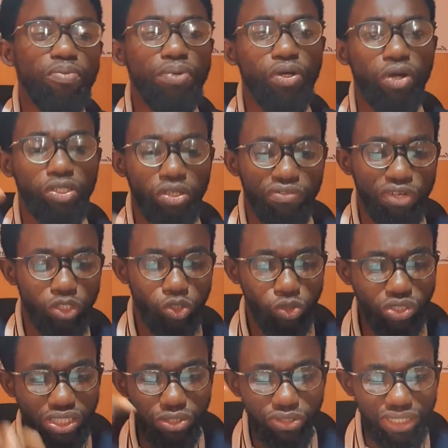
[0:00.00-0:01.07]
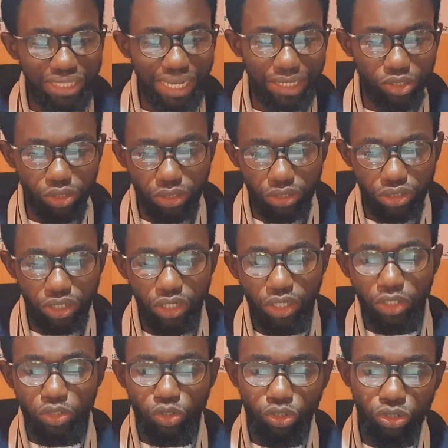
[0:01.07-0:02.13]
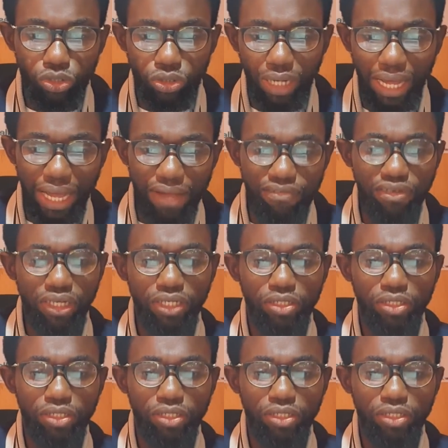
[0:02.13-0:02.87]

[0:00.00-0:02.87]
because of your social status? Do you have,